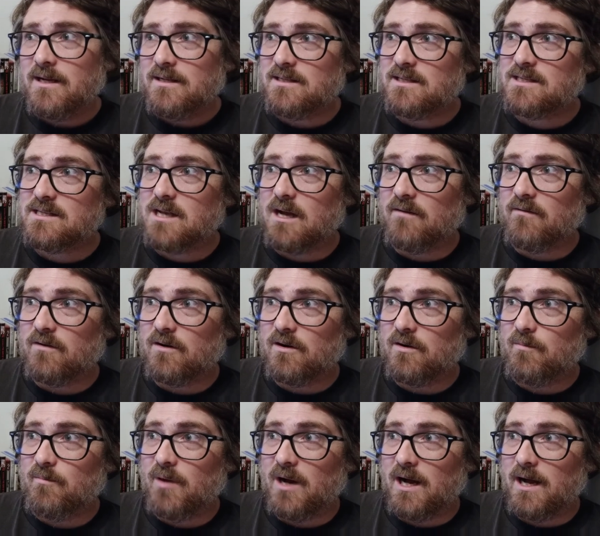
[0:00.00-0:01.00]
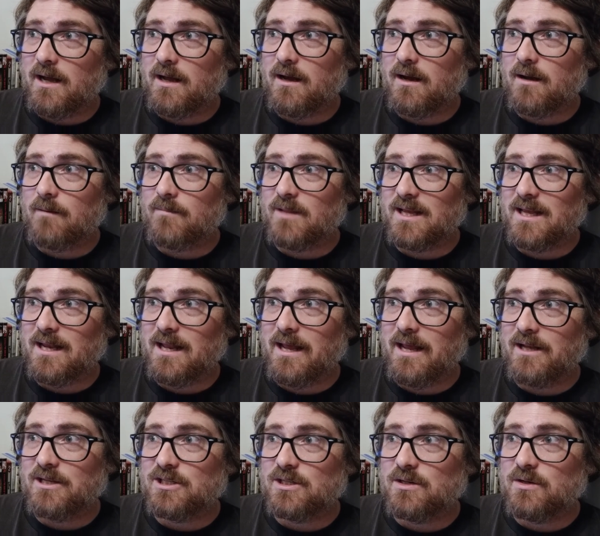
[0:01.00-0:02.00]
discovered by like an
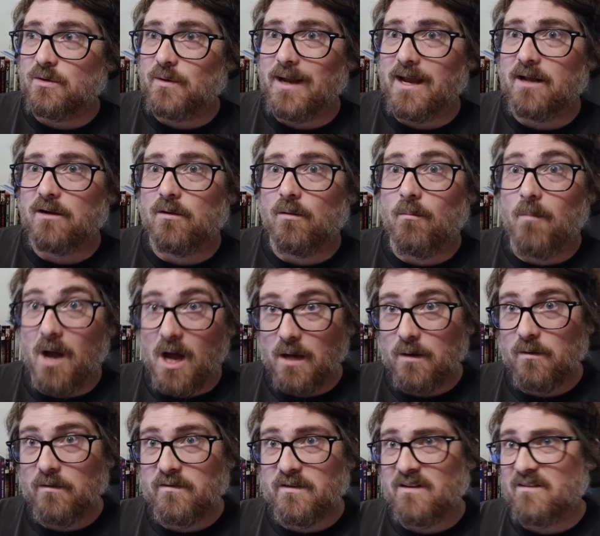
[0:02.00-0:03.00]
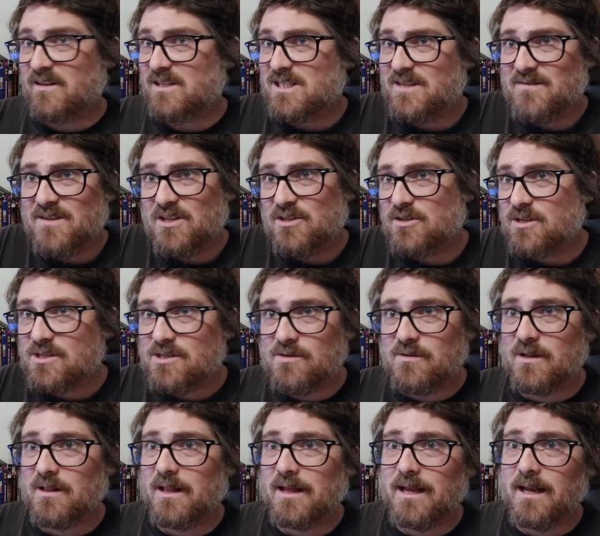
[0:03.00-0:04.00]
agent who handled models, and he's like, do you have any interest in
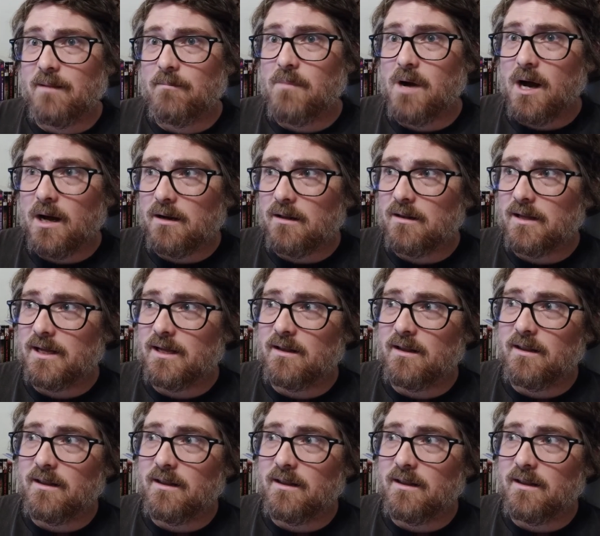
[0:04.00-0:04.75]
doing, like, any modeling?